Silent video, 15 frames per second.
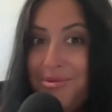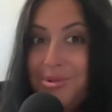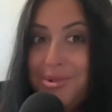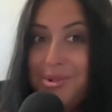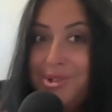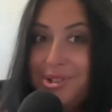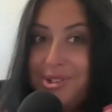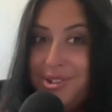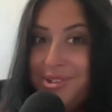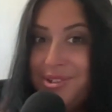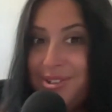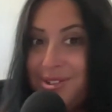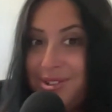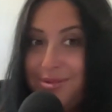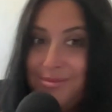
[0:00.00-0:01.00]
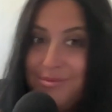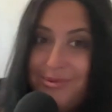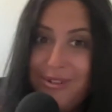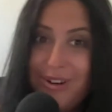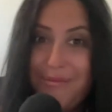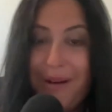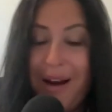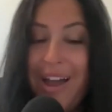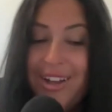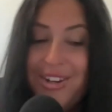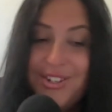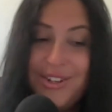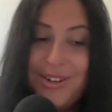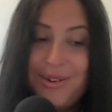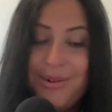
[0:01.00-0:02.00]
I'm gonna just
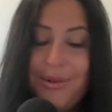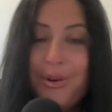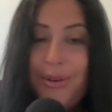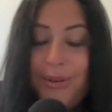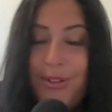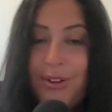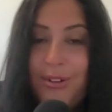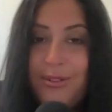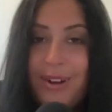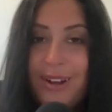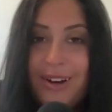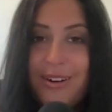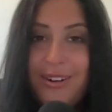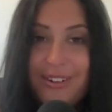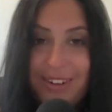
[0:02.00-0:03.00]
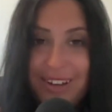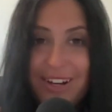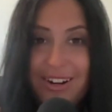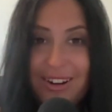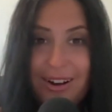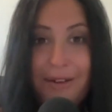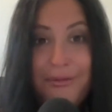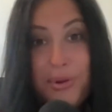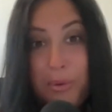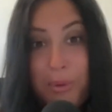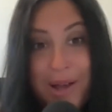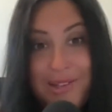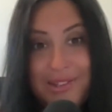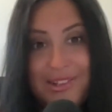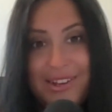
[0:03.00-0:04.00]
remind you who the real leader of the
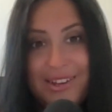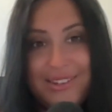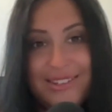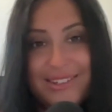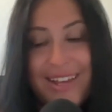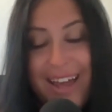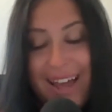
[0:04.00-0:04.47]
West is."